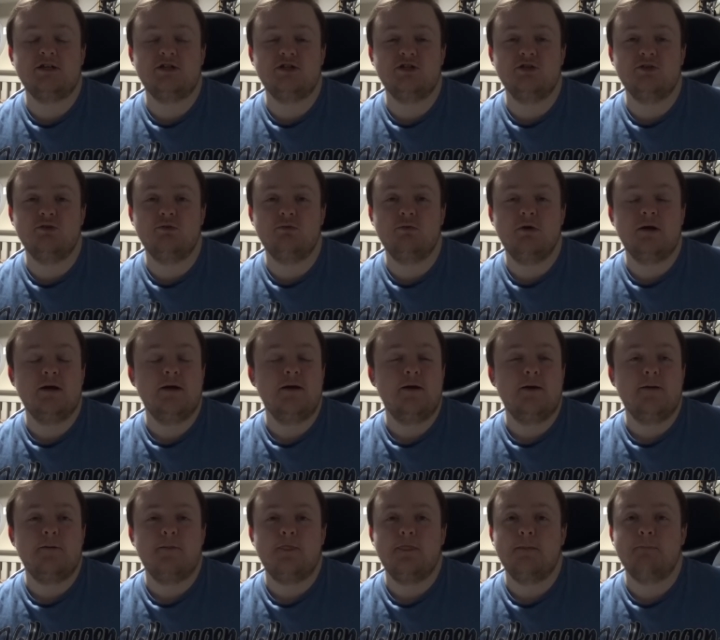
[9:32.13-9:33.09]
to
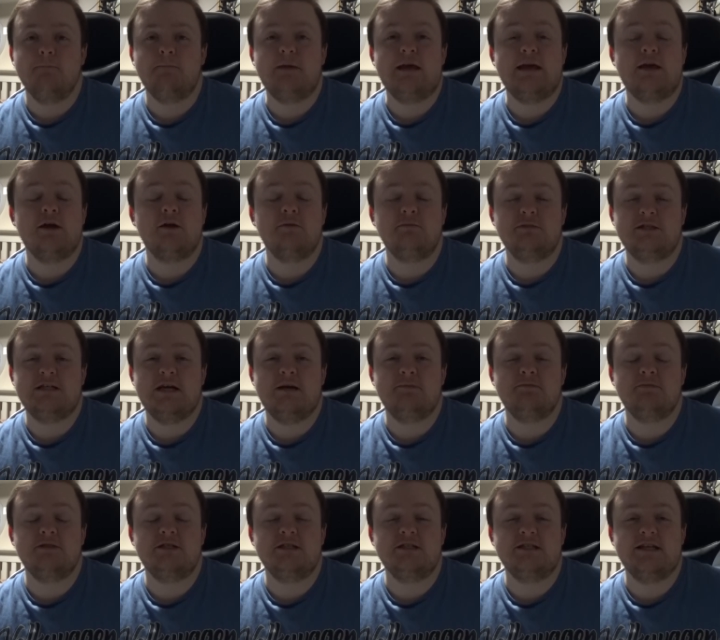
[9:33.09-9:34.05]
be
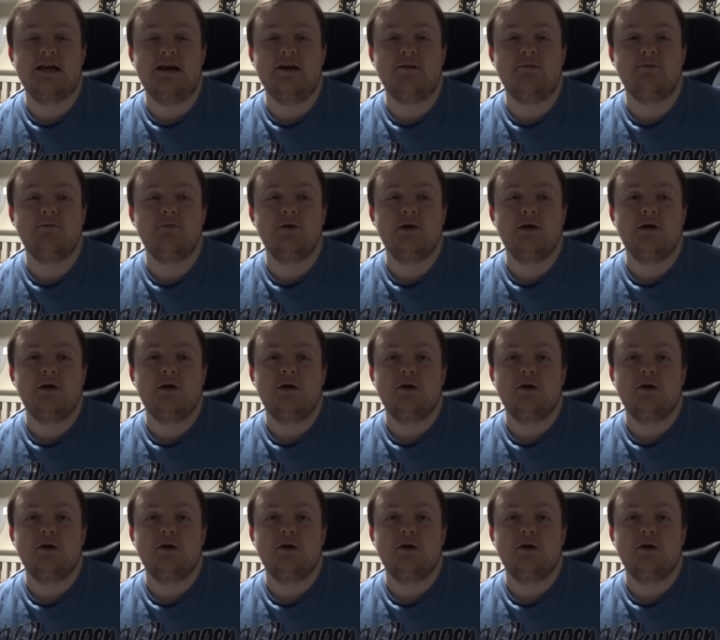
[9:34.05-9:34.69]
condemned to death,